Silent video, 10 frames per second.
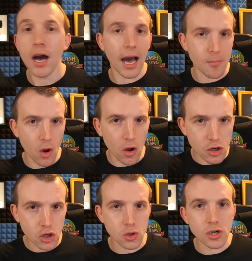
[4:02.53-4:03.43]
I'm not
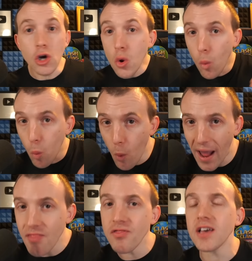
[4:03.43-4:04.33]
sure
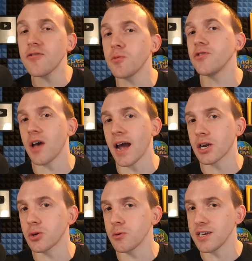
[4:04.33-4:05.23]
when this was
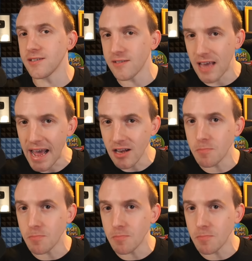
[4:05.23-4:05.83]
actually set